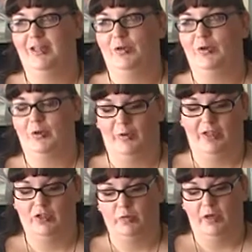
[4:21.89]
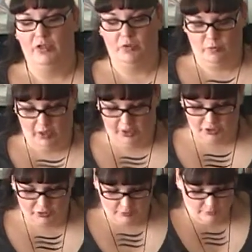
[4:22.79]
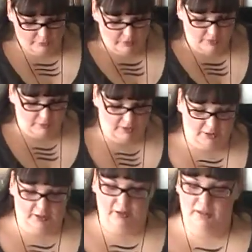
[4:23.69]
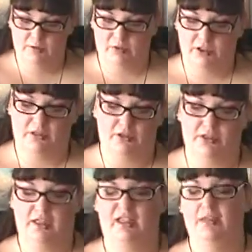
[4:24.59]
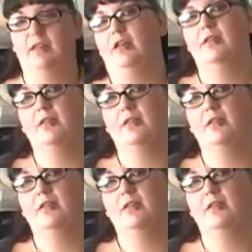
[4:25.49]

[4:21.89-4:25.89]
you're going to want to wash with something like this, which is our Silly Suds.